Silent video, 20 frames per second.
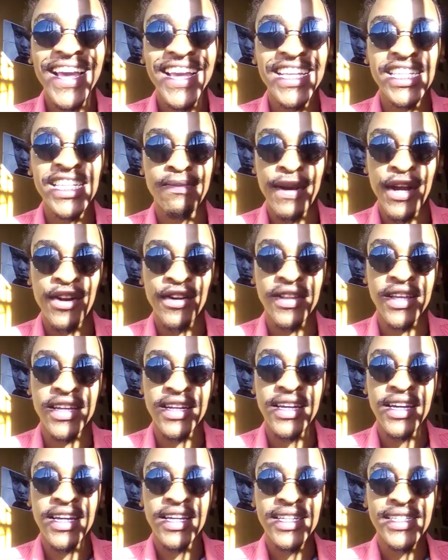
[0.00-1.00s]
is better
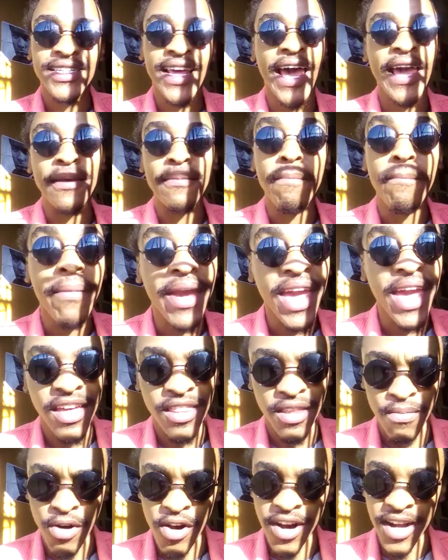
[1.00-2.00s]
than timing
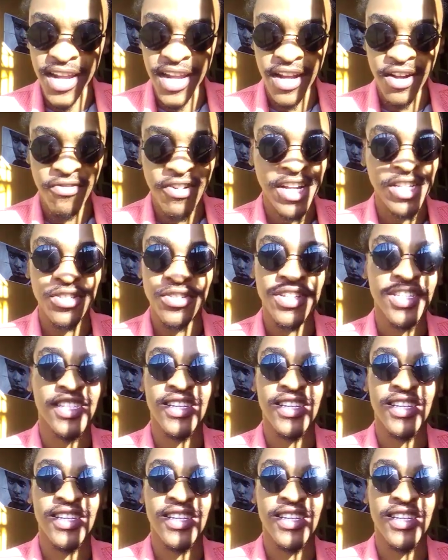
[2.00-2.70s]
the market, right?